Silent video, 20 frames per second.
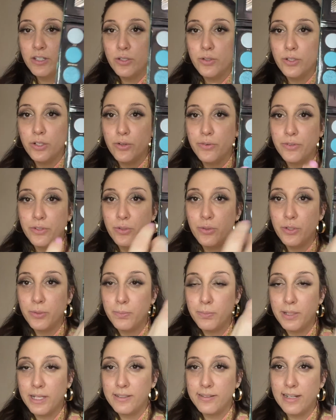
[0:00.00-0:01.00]
you can
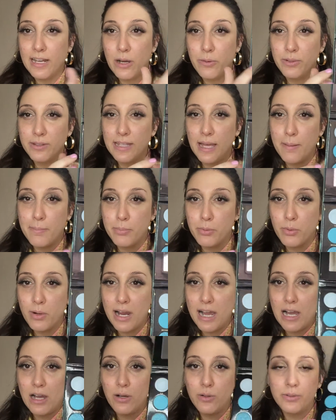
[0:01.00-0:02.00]
blend it out with that
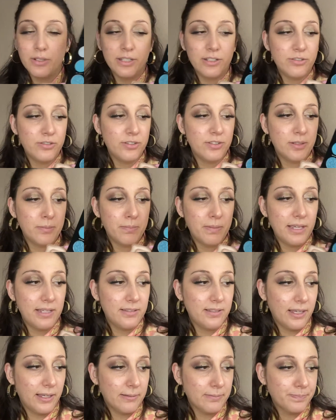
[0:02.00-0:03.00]
brown, is just
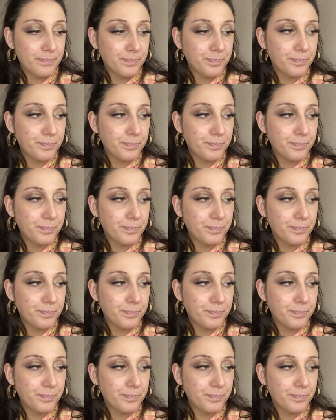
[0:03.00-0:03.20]
amazing.